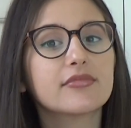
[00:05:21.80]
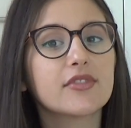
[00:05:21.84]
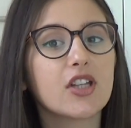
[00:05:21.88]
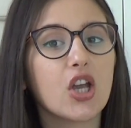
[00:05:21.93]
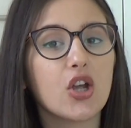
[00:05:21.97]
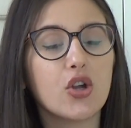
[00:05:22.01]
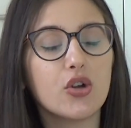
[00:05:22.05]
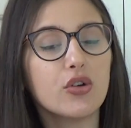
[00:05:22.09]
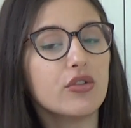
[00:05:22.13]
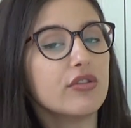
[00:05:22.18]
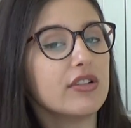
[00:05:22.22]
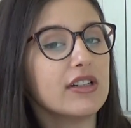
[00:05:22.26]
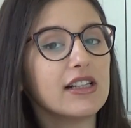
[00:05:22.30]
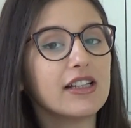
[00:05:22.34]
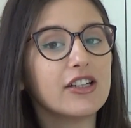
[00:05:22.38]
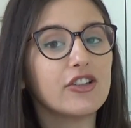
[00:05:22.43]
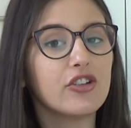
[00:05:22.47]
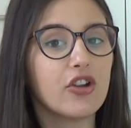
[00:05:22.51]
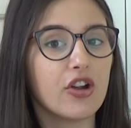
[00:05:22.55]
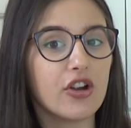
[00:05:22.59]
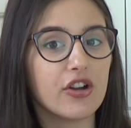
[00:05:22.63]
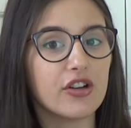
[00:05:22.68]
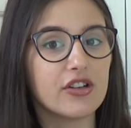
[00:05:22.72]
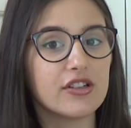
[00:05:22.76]
who
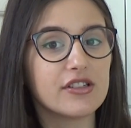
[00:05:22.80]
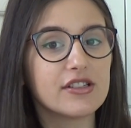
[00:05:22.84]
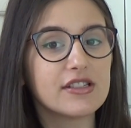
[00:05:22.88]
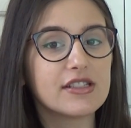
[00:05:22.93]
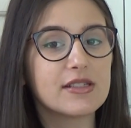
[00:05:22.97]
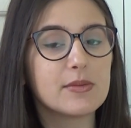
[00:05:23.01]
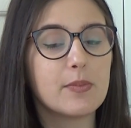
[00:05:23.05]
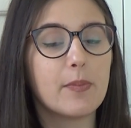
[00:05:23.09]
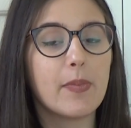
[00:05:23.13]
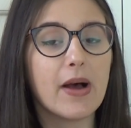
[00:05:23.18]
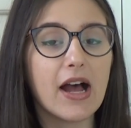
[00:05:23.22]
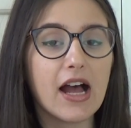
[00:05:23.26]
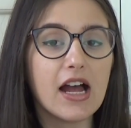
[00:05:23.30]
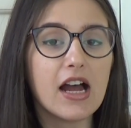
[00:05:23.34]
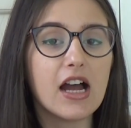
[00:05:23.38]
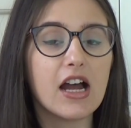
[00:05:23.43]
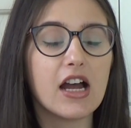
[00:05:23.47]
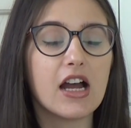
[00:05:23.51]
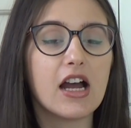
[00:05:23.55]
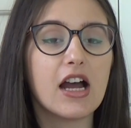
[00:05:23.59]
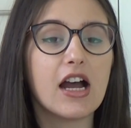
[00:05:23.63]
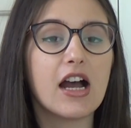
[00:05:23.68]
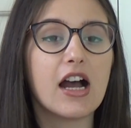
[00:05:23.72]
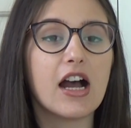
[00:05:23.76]
really knows?
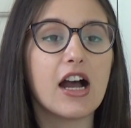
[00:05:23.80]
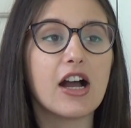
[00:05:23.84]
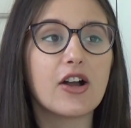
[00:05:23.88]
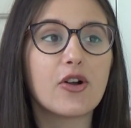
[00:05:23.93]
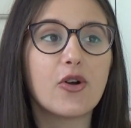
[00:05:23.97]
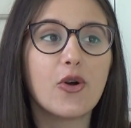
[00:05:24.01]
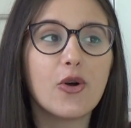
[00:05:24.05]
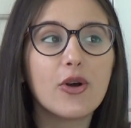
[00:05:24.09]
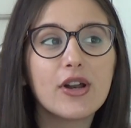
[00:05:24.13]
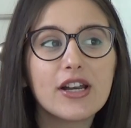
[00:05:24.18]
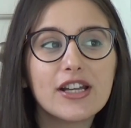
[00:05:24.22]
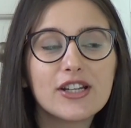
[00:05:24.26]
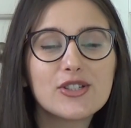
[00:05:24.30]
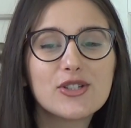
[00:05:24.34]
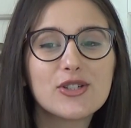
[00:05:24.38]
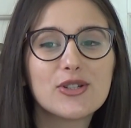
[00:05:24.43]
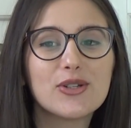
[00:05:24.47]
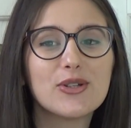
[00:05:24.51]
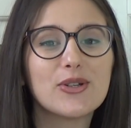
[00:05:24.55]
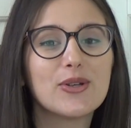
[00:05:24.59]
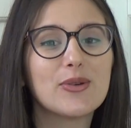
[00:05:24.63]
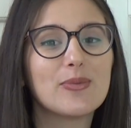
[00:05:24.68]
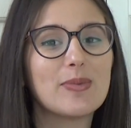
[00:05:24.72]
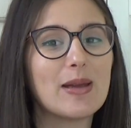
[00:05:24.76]
But according
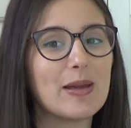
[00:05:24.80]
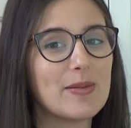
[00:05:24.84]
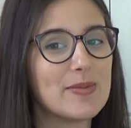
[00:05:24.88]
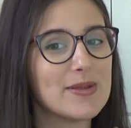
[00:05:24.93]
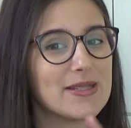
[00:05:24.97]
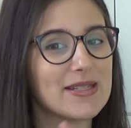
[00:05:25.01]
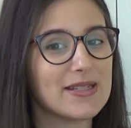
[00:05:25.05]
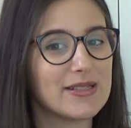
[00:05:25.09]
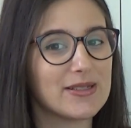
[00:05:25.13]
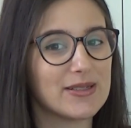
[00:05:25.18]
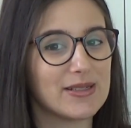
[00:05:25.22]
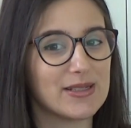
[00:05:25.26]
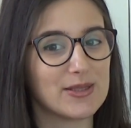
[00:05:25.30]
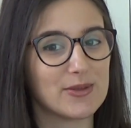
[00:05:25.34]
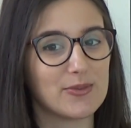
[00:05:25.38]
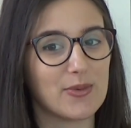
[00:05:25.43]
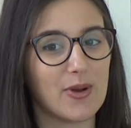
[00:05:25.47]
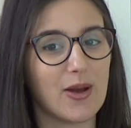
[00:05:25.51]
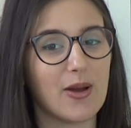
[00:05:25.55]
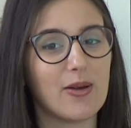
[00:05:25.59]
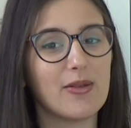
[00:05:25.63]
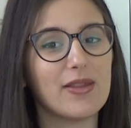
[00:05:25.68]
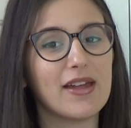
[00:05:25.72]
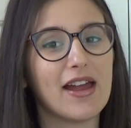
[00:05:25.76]
to Baby Center as
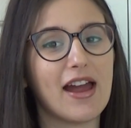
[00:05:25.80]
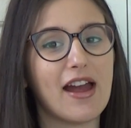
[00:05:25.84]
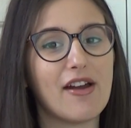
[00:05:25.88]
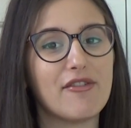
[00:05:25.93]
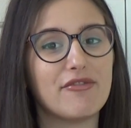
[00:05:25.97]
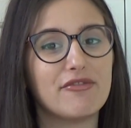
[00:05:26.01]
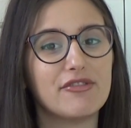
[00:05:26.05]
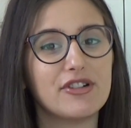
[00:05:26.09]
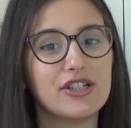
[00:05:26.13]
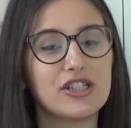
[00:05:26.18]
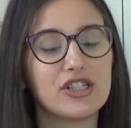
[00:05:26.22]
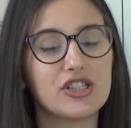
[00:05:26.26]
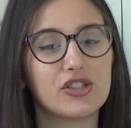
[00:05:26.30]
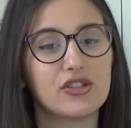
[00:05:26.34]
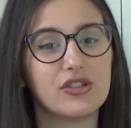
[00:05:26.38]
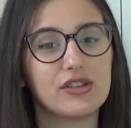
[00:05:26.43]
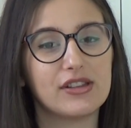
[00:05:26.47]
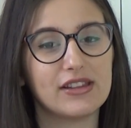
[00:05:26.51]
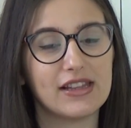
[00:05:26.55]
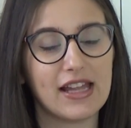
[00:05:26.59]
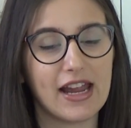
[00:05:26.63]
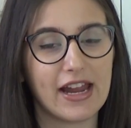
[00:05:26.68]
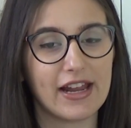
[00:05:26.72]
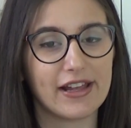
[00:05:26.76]
well, the average
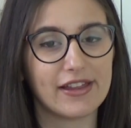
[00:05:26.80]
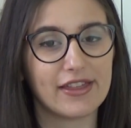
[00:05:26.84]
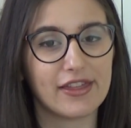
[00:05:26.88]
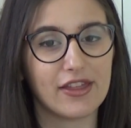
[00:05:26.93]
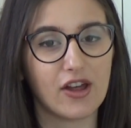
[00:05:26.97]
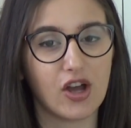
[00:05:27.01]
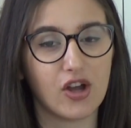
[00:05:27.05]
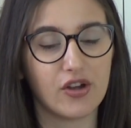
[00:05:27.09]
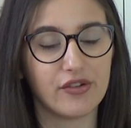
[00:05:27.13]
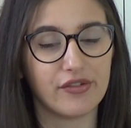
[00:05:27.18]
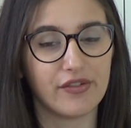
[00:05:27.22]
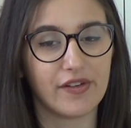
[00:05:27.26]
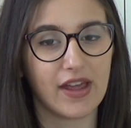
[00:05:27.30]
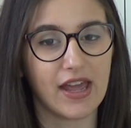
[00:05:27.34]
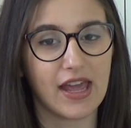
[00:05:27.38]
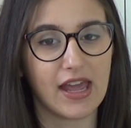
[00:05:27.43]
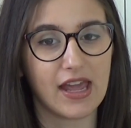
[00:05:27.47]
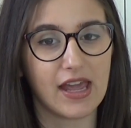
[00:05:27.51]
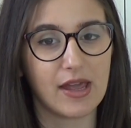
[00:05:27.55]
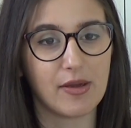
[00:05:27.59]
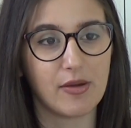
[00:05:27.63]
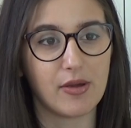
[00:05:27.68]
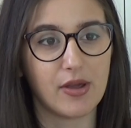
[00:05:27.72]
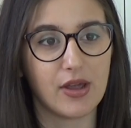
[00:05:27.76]
length of
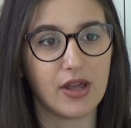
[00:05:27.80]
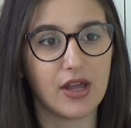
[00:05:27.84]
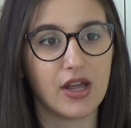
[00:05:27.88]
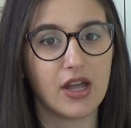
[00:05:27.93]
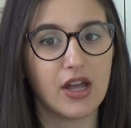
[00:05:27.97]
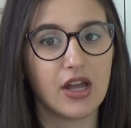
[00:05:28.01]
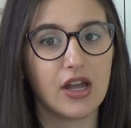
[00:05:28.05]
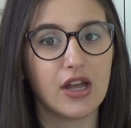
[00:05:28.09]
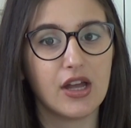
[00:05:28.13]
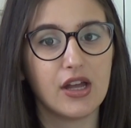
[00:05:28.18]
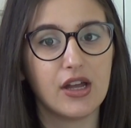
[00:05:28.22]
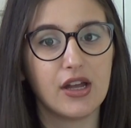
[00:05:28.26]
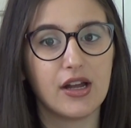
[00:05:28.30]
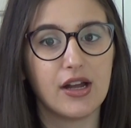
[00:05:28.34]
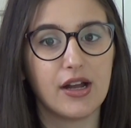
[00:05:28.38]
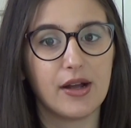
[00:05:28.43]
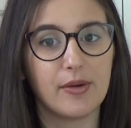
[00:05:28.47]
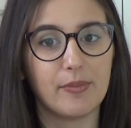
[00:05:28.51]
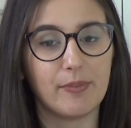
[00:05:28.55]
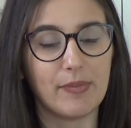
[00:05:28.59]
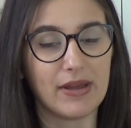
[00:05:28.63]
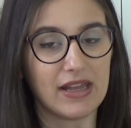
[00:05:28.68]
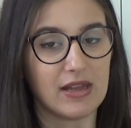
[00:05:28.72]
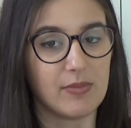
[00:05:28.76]
a
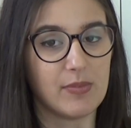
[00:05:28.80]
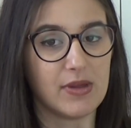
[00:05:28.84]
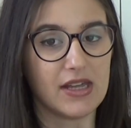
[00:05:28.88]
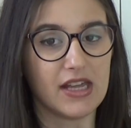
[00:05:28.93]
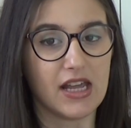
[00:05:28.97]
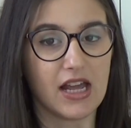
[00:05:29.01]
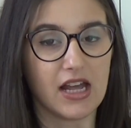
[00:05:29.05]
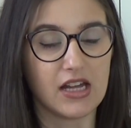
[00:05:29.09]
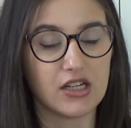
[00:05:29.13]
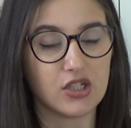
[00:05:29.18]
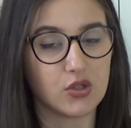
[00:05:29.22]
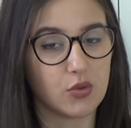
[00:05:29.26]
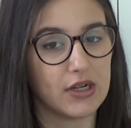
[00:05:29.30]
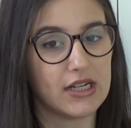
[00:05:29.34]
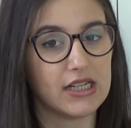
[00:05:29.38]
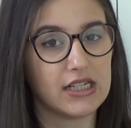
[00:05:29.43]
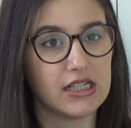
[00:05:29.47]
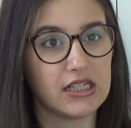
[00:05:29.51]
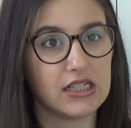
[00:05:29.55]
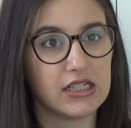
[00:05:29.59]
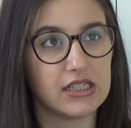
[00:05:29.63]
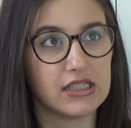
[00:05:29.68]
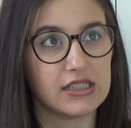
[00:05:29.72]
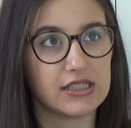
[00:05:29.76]
baby at
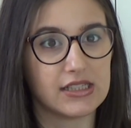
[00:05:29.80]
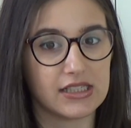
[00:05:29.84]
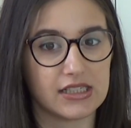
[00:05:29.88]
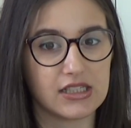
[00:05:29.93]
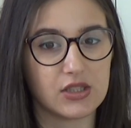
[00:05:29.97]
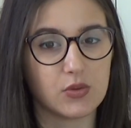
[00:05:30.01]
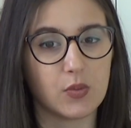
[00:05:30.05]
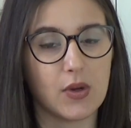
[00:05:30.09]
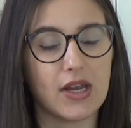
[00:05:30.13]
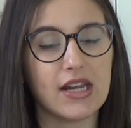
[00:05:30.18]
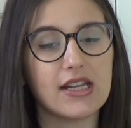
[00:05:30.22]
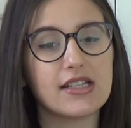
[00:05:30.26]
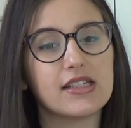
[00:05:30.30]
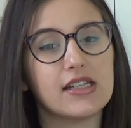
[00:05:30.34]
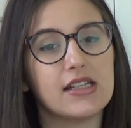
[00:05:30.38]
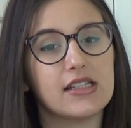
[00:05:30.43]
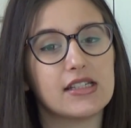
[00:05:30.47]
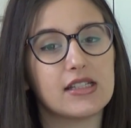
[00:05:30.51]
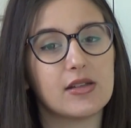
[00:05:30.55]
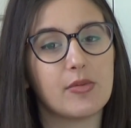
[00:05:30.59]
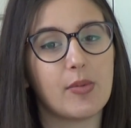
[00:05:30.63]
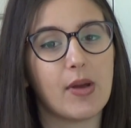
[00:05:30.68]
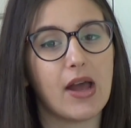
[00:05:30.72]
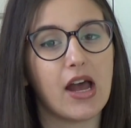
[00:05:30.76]
26 weeks
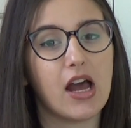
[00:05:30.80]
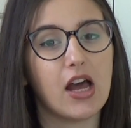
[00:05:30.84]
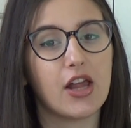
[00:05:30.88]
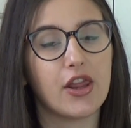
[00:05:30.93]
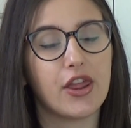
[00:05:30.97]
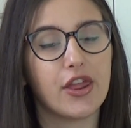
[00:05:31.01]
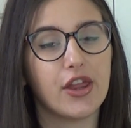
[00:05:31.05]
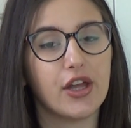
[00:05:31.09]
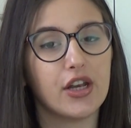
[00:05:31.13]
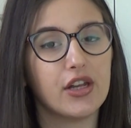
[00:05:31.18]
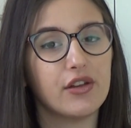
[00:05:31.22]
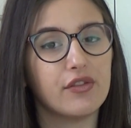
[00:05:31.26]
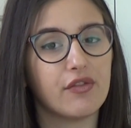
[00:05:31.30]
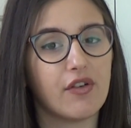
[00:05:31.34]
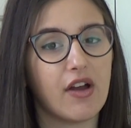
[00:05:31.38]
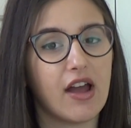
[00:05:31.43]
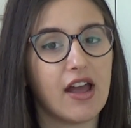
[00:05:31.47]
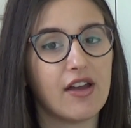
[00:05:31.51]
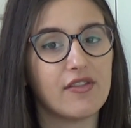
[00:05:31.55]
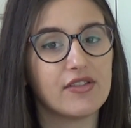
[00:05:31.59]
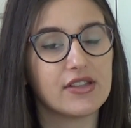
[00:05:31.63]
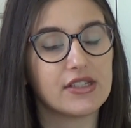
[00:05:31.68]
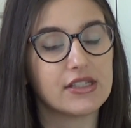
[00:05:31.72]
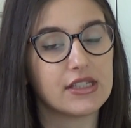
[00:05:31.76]
is about
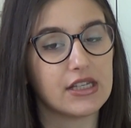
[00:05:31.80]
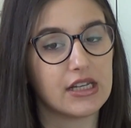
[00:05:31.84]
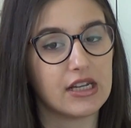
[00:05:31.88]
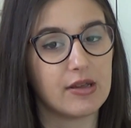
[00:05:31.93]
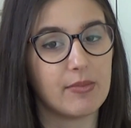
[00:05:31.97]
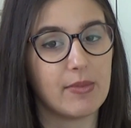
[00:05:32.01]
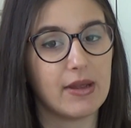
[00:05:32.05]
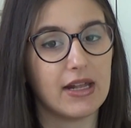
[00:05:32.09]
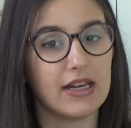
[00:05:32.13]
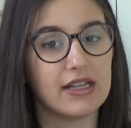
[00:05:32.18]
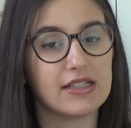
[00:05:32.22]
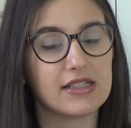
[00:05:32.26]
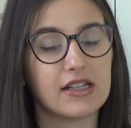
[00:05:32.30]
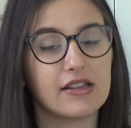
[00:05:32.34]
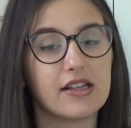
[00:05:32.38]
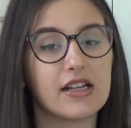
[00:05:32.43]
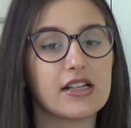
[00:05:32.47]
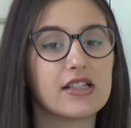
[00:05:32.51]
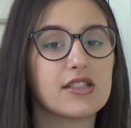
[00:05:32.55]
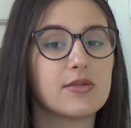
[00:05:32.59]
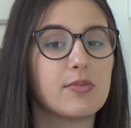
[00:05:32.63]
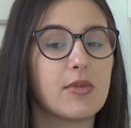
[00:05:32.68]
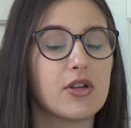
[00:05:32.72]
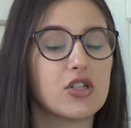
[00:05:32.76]
35 centimeters, and
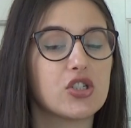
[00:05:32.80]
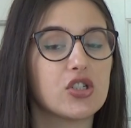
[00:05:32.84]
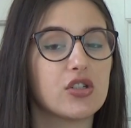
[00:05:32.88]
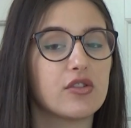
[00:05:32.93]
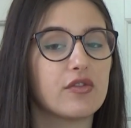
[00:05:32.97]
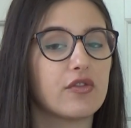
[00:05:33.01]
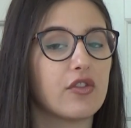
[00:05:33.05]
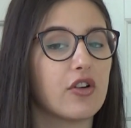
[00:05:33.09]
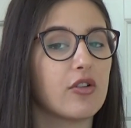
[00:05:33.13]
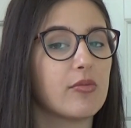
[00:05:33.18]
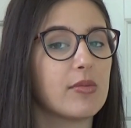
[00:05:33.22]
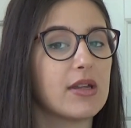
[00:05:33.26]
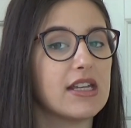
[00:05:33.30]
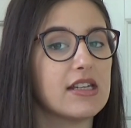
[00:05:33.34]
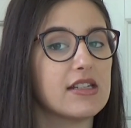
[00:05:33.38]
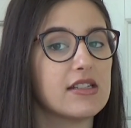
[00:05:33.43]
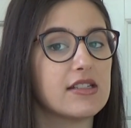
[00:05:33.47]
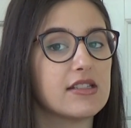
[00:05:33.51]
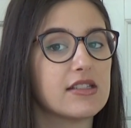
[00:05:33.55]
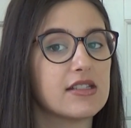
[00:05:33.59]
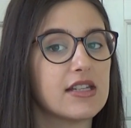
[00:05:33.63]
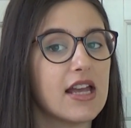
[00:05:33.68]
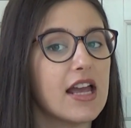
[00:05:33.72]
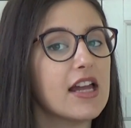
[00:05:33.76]
that's measured from
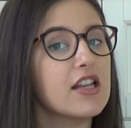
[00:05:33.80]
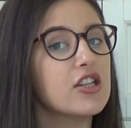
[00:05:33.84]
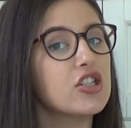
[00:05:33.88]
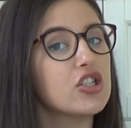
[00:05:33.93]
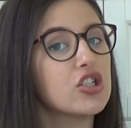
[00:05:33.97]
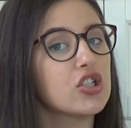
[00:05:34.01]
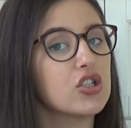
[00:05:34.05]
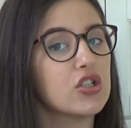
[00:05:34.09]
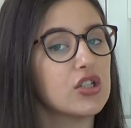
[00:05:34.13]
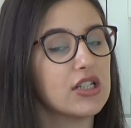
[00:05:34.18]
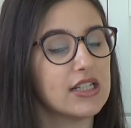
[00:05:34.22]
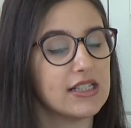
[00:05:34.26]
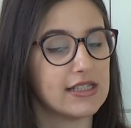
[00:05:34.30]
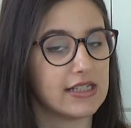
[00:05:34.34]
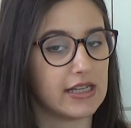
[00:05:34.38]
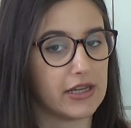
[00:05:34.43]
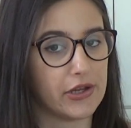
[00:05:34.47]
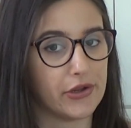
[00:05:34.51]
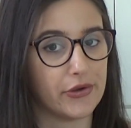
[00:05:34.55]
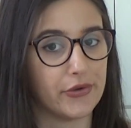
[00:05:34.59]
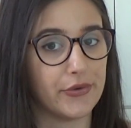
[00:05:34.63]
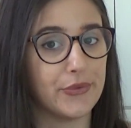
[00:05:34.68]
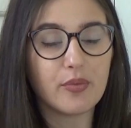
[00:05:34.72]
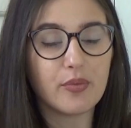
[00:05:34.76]
his head to his heel.